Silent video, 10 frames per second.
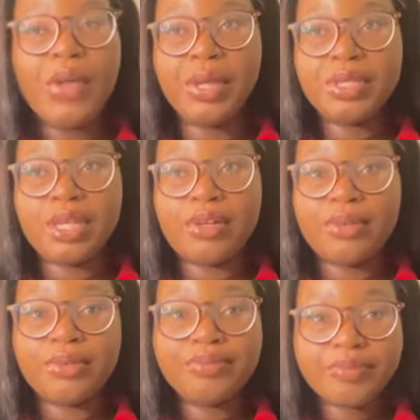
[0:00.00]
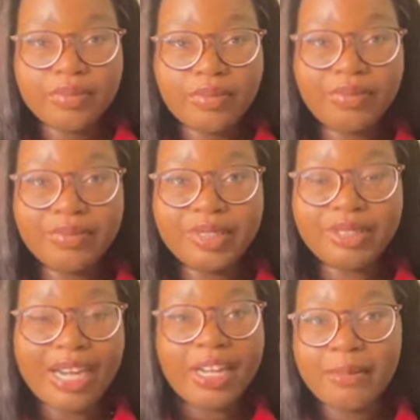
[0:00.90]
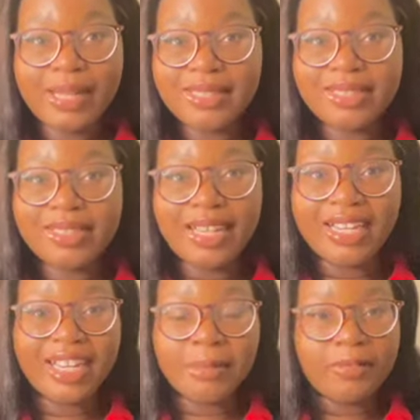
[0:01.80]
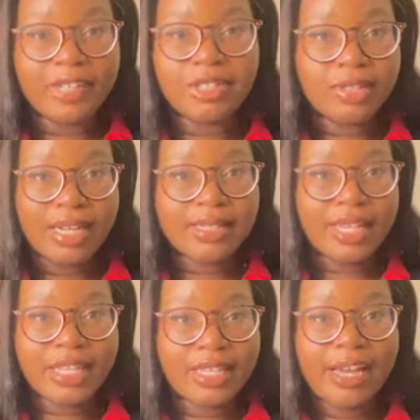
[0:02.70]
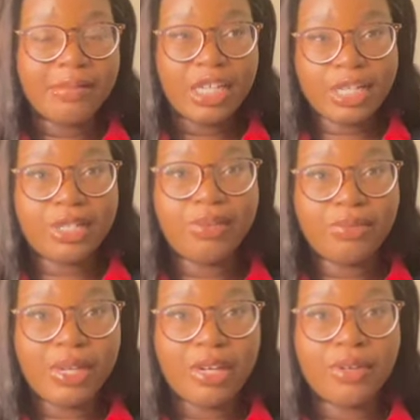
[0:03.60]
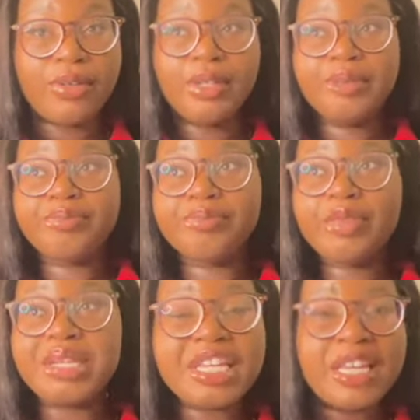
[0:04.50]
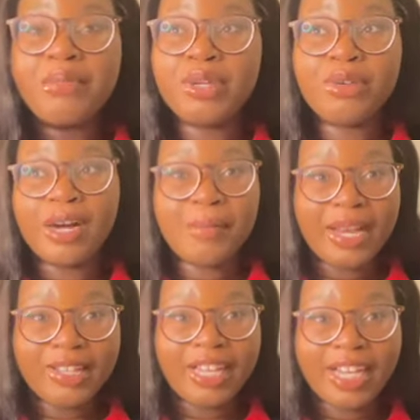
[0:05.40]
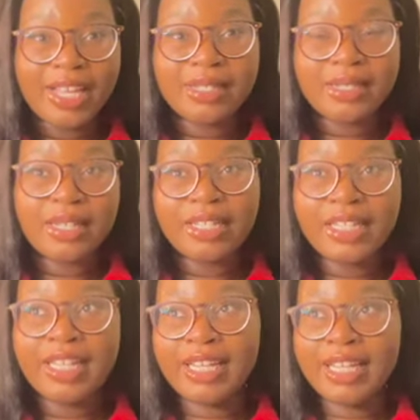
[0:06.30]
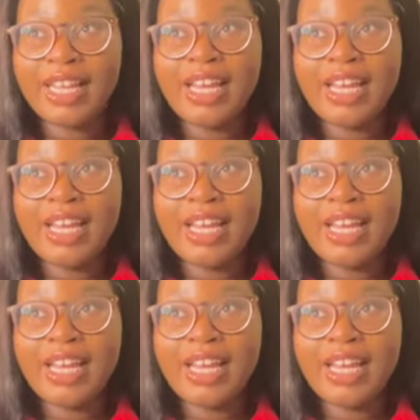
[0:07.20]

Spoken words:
So try your best to not get a professor that's like that, because it will keep you up at night studying